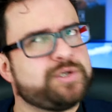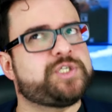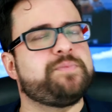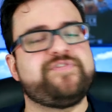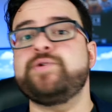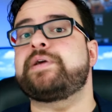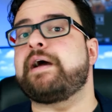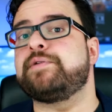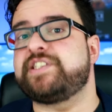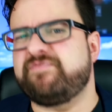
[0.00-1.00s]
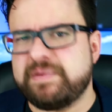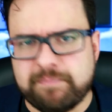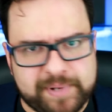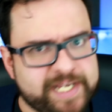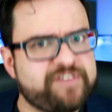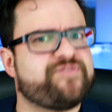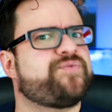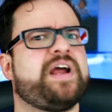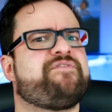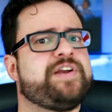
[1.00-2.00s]
YouTube view counts have been buggy
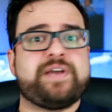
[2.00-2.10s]
forever.